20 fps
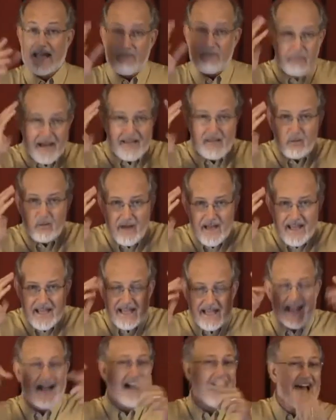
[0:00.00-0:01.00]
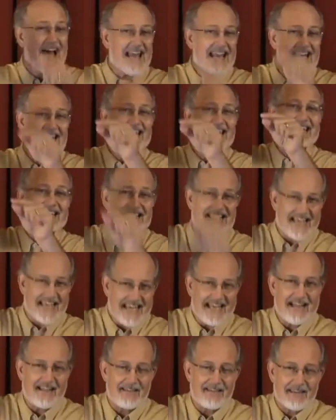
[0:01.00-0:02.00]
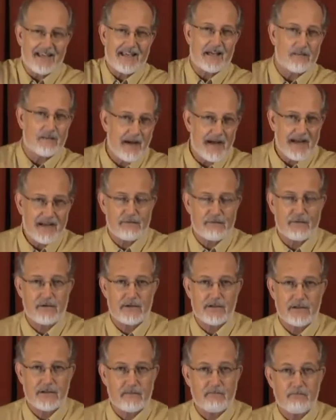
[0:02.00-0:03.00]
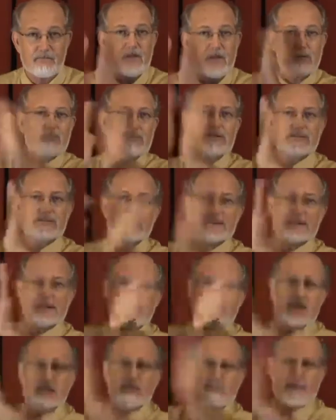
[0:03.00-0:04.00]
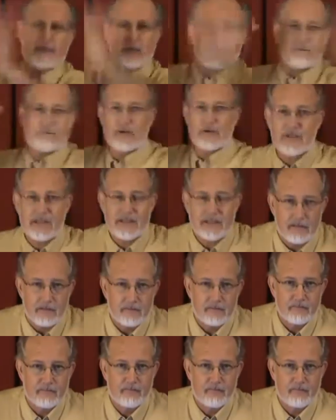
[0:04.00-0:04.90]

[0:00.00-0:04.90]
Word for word: And by the way, I didn't say anything in my version that wasn't in the original version.